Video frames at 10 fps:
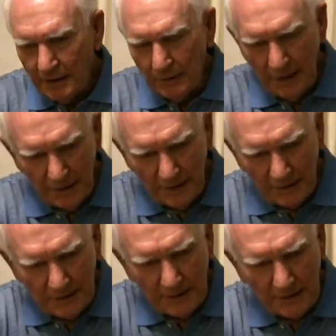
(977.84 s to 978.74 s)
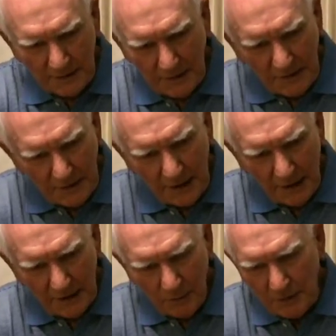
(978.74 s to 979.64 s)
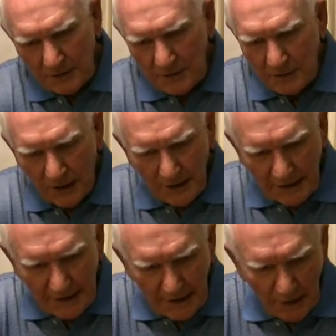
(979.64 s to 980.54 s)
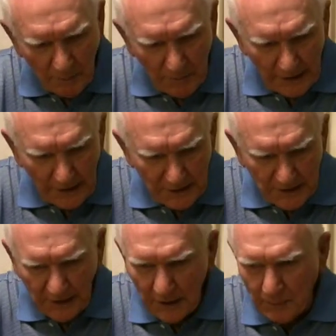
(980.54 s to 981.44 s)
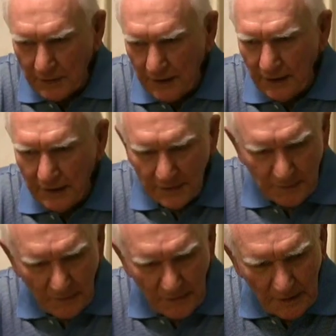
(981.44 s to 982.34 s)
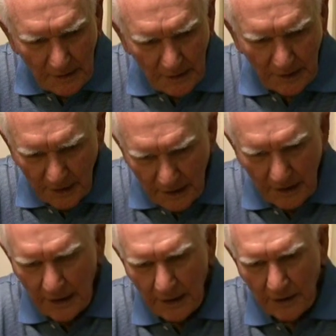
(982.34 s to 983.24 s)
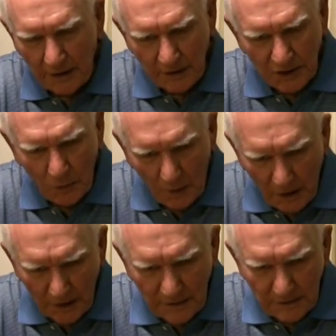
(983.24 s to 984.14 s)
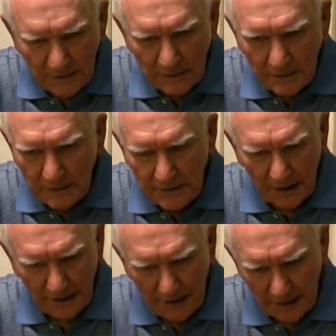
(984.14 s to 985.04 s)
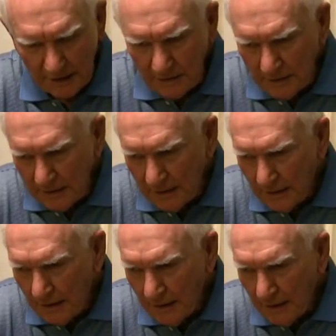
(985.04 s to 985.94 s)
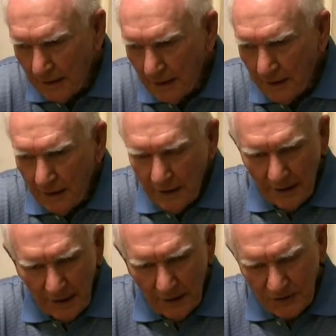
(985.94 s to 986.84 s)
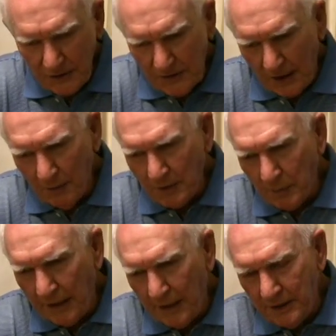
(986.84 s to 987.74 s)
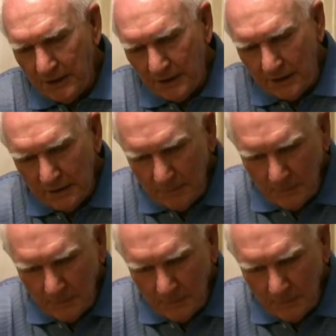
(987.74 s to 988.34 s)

We hadn't, I was trying to get him bandaged up, and another guy in our squad got hit. And I, since I was managing